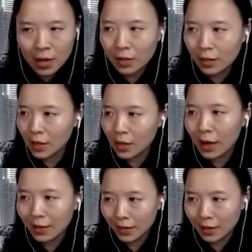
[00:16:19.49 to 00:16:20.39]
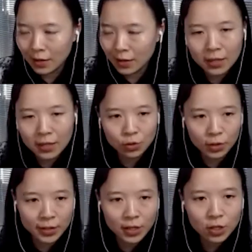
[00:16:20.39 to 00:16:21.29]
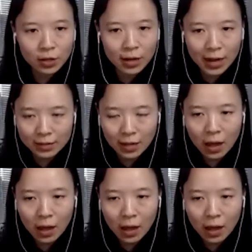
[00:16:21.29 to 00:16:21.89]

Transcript: The key idea is to initialize